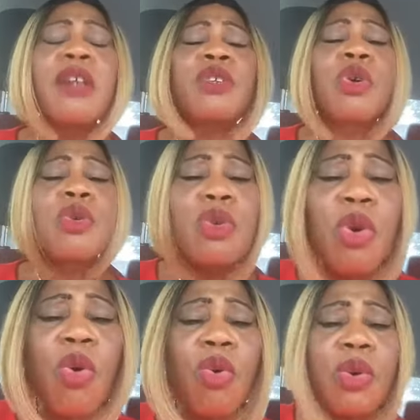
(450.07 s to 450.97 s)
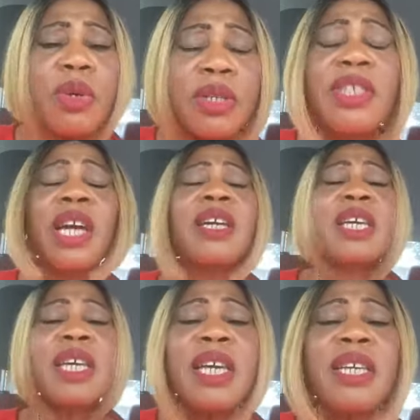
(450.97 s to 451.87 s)
to know that
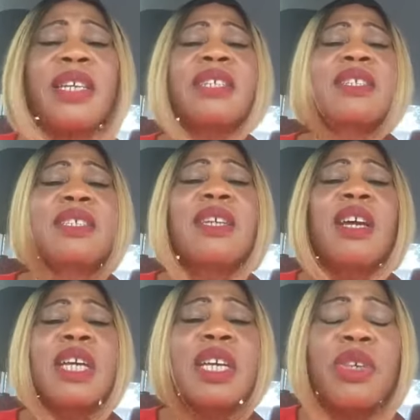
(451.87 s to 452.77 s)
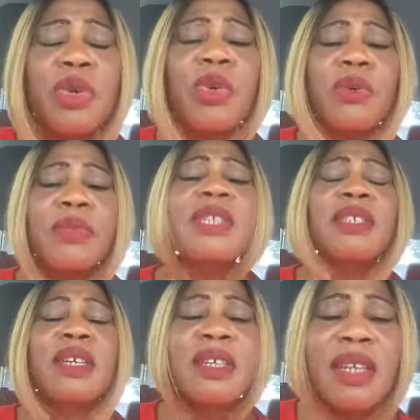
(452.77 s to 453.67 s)
he that is in you is
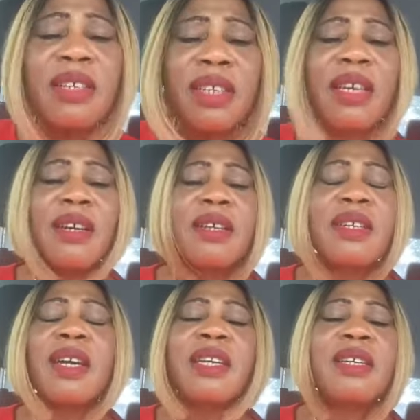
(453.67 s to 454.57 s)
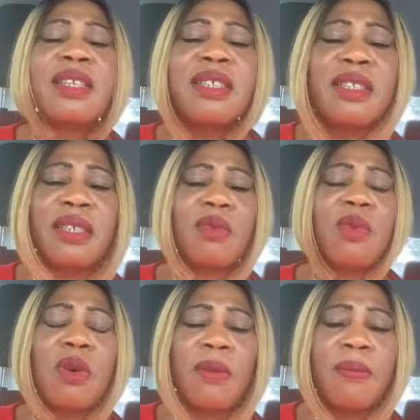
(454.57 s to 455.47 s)
greater than he that is in the
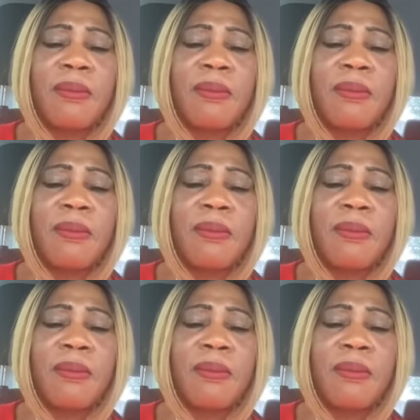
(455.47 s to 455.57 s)
world.